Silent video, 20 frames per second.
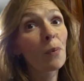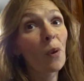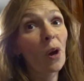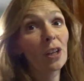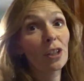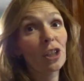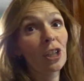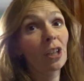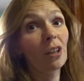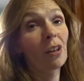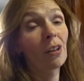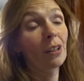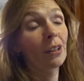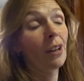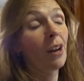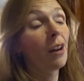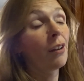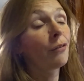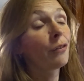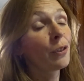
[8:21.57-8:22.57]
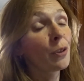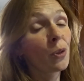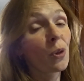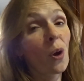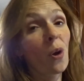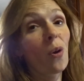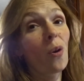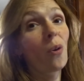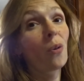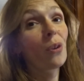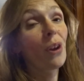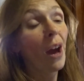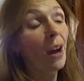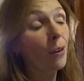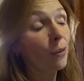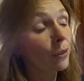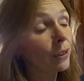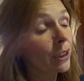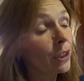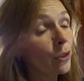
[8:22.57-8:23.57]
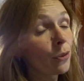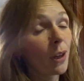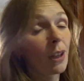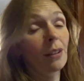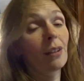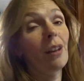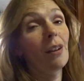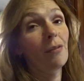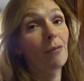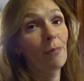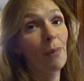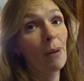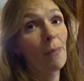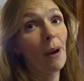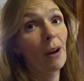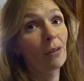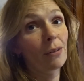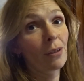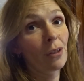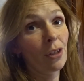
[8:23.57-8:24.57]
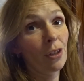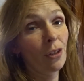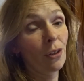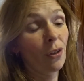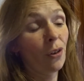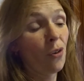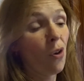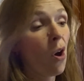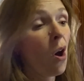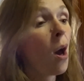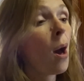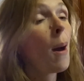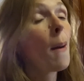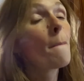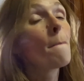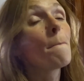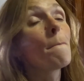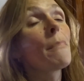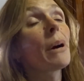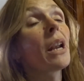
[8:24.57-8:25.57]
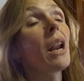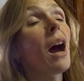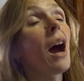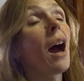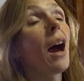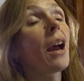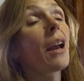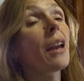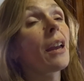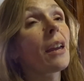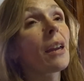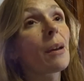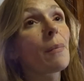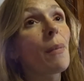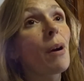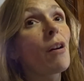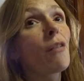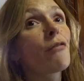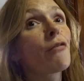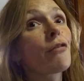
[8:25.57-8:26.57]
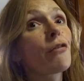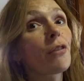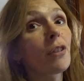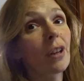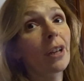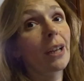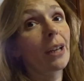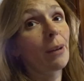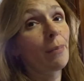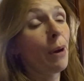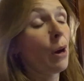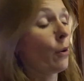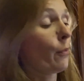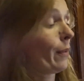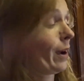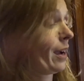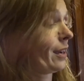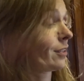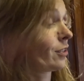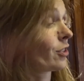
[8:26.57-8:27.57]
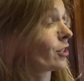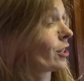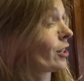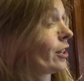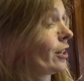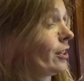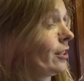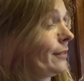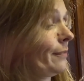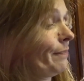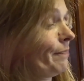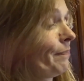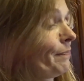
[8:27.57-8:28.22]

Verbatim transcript: watching long enough, you know not only do I love my Mountain Dew, but I am a freak about Monster.